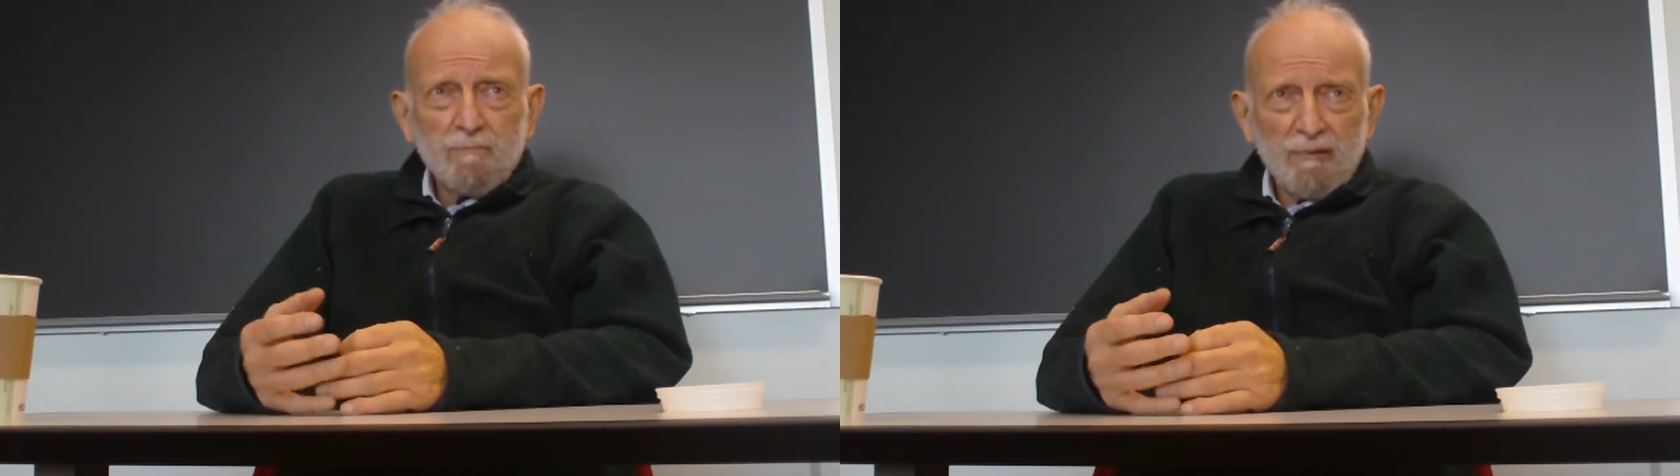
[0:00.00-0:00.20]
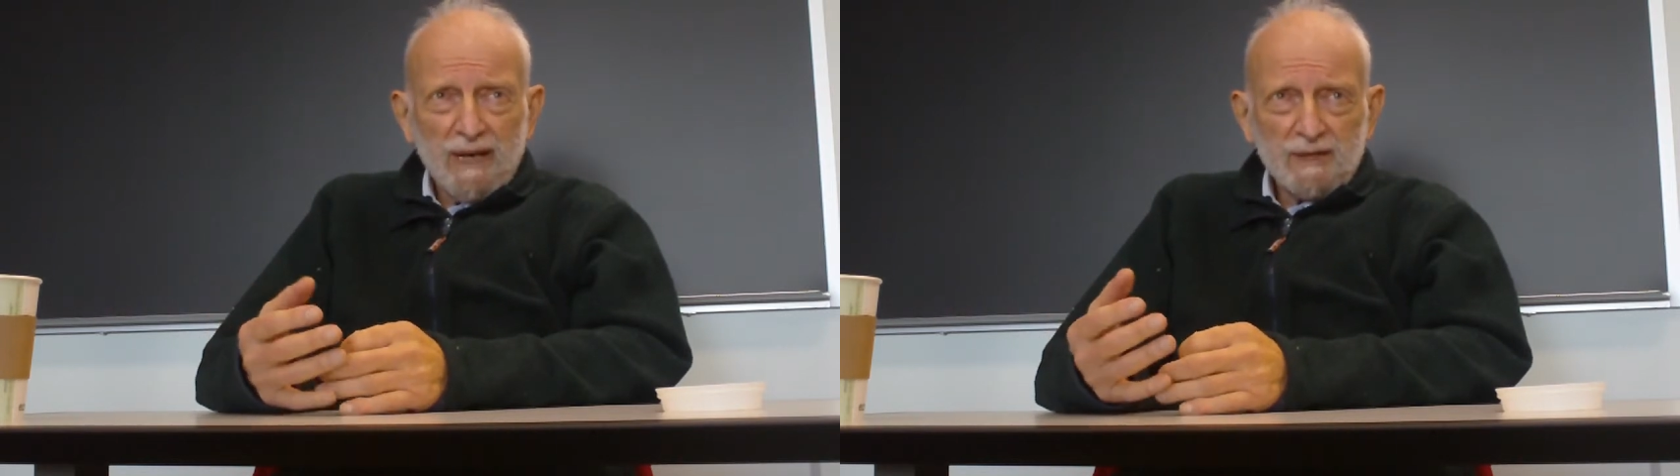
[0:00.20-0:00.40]

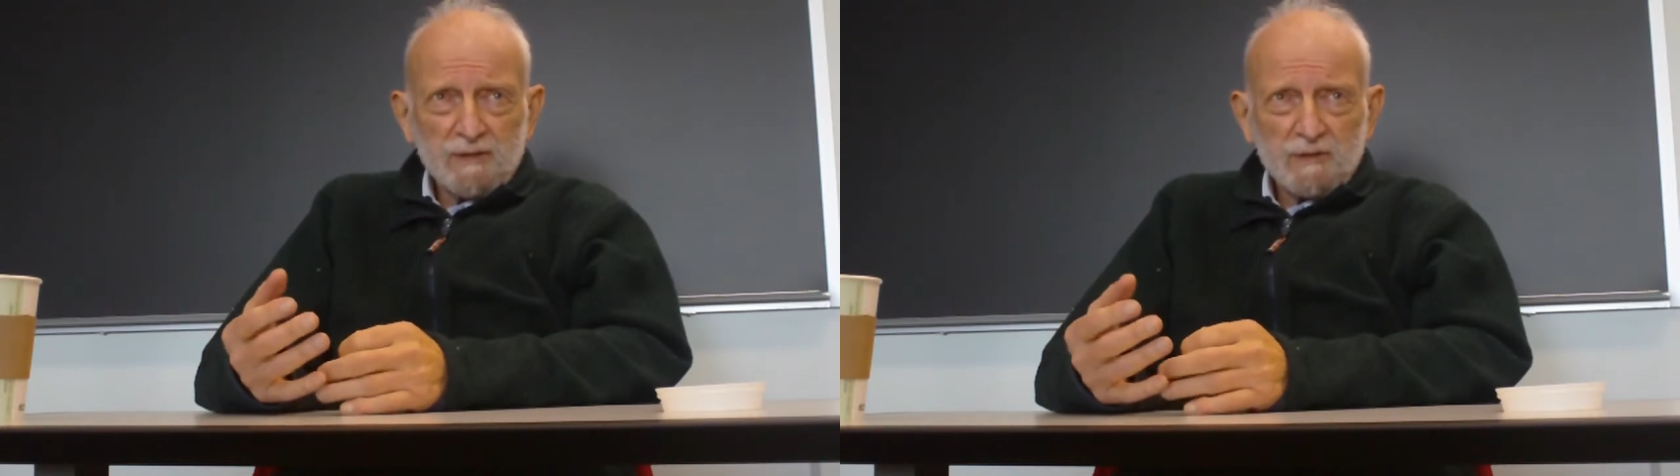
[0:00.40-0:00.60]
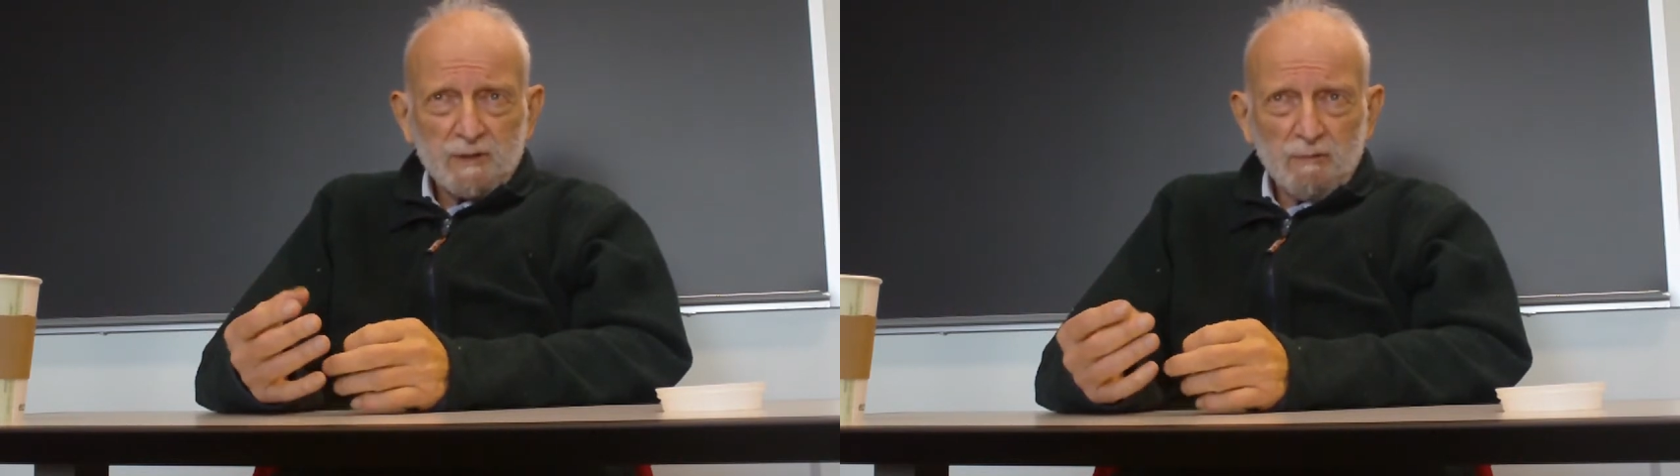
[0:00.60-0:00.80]

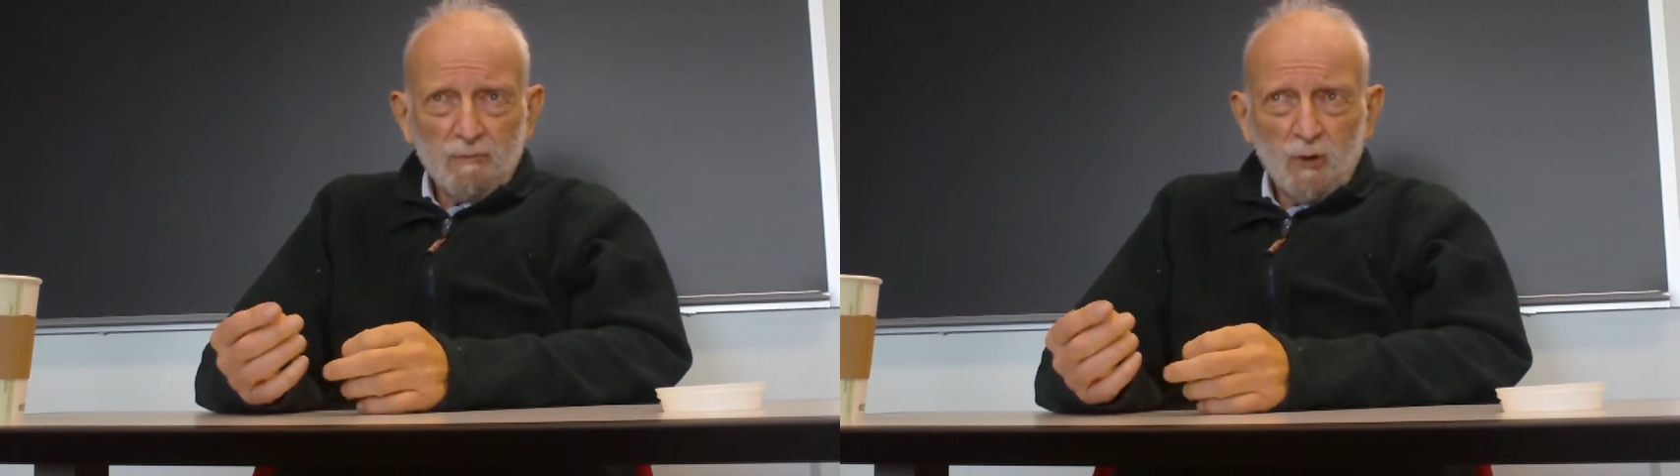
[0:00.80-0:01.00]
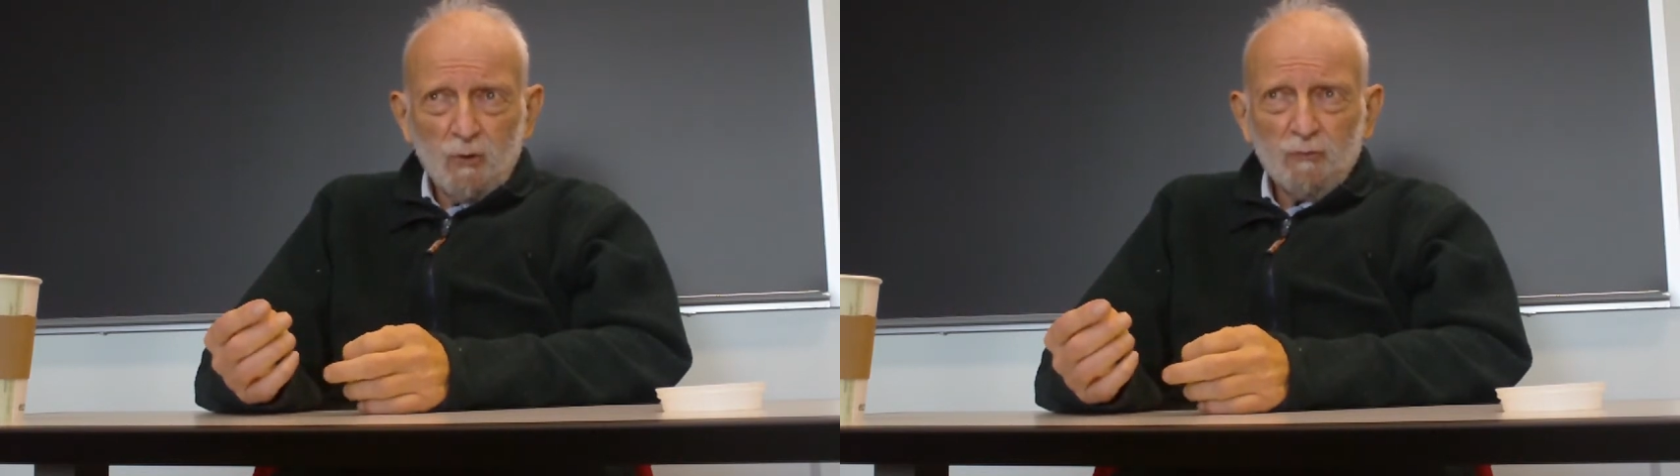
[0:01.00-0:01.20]
predators are
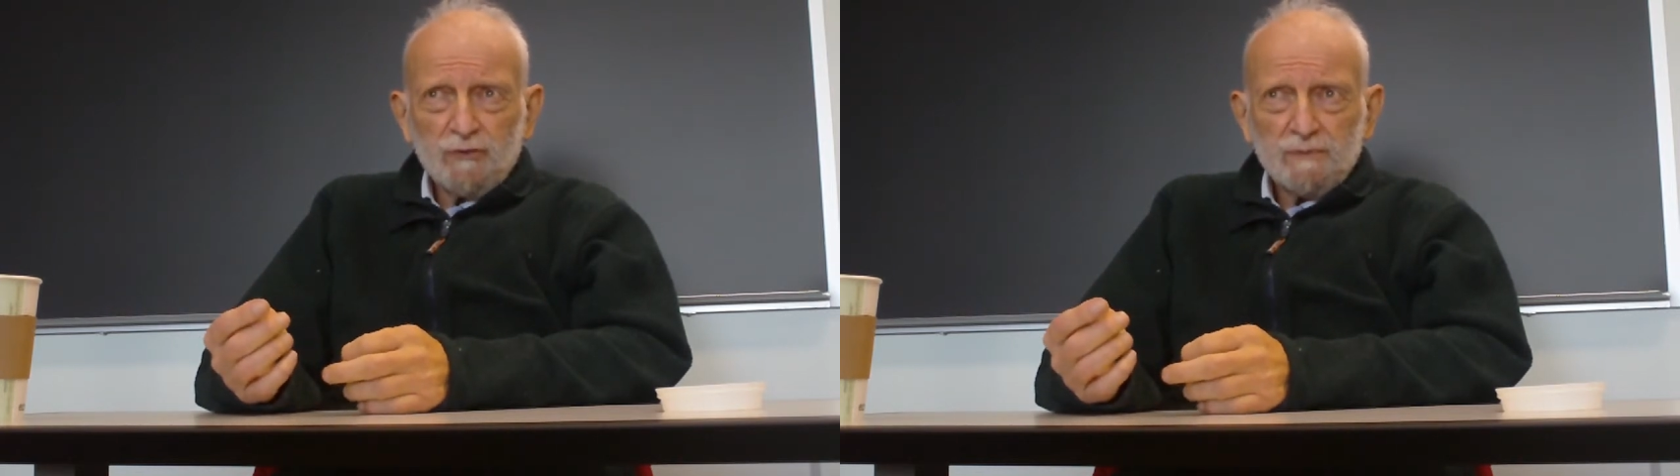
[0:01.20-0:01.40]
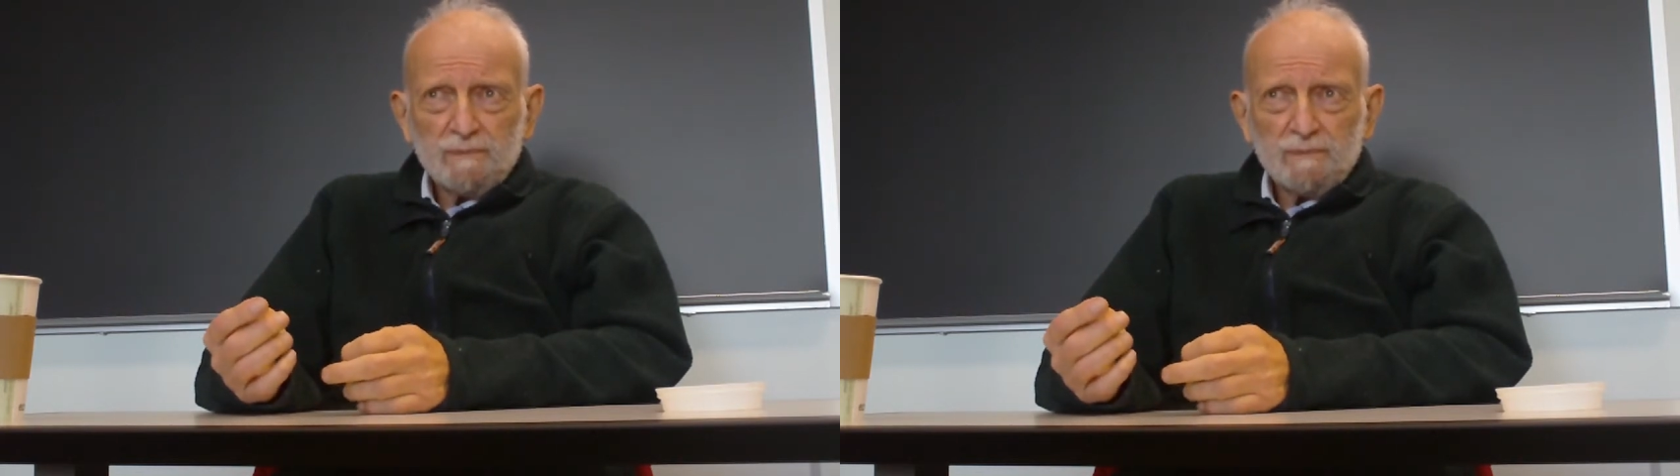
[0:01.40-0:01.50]
removed.